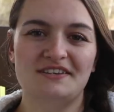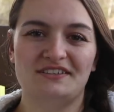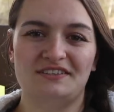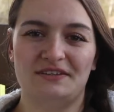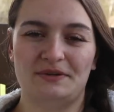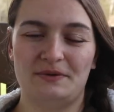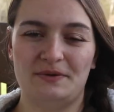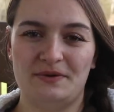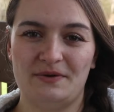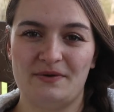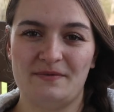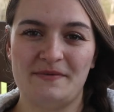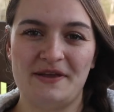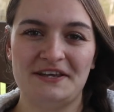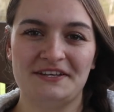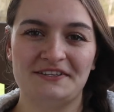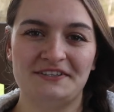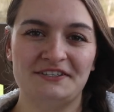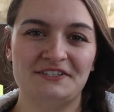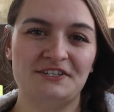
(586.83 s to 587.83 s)
So we were
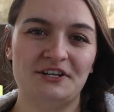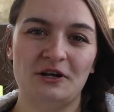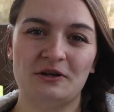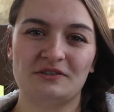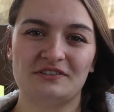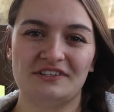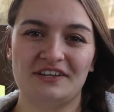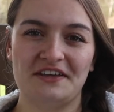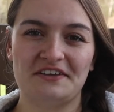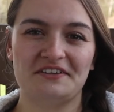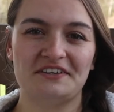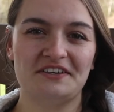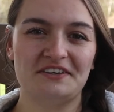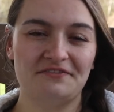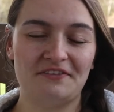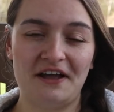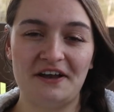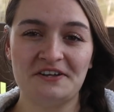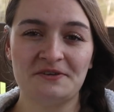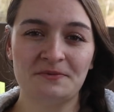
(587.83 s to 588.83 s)
making the jokes like,
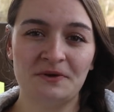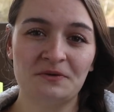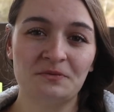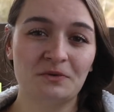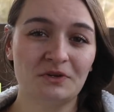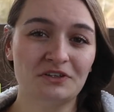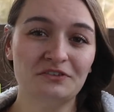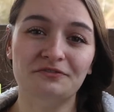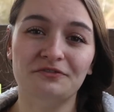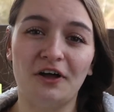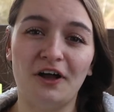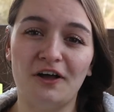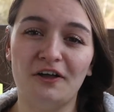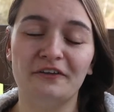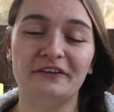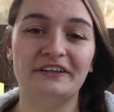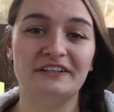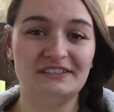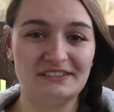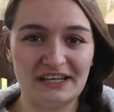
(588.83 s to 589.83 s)
if anyone were to
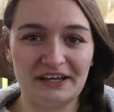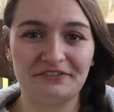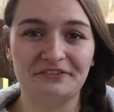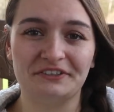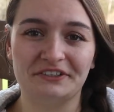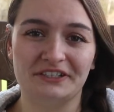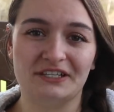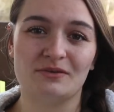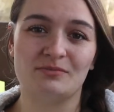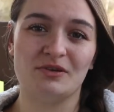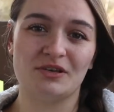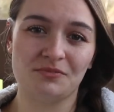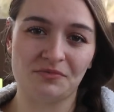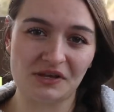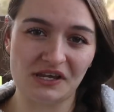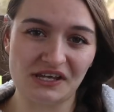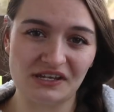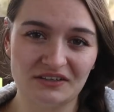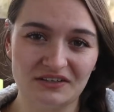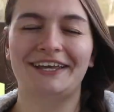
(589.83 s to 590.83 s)
fall, it'd definitely be
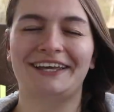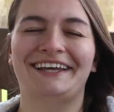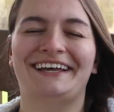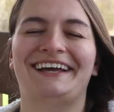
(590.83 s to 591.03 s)
me.